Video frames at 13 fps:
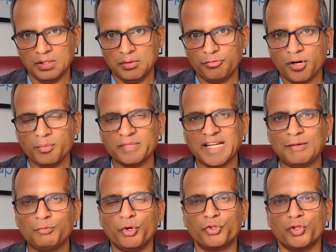From that
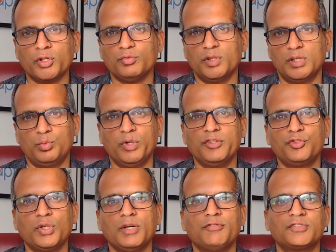point onward, once you
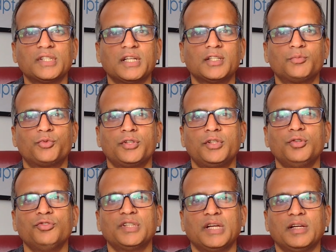have started
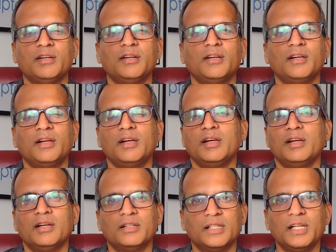producing,
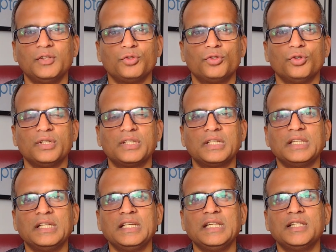then you don't
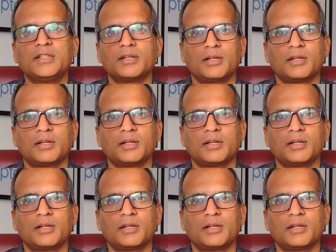need